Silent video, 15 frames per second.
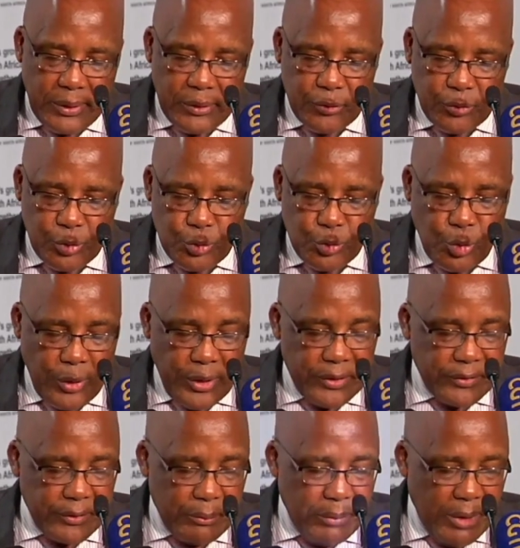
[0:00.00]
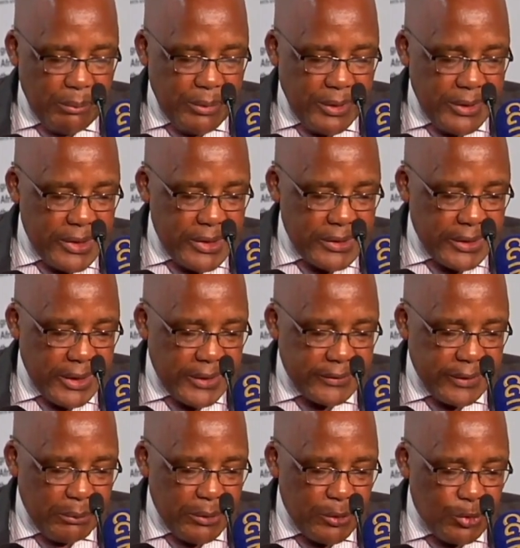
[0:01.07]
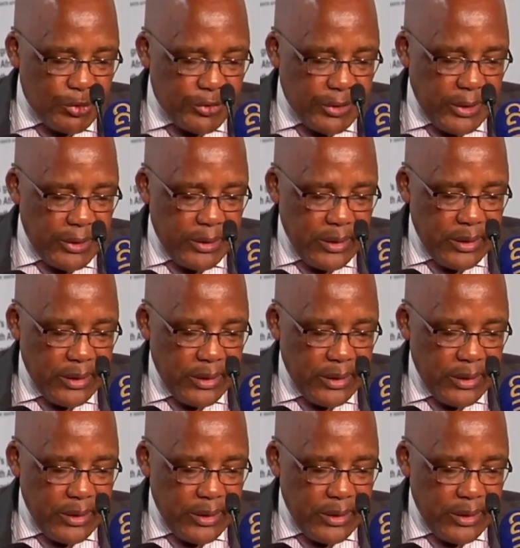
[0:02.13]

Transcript: Lesotho and Zimbabwean nationals, I mean to say.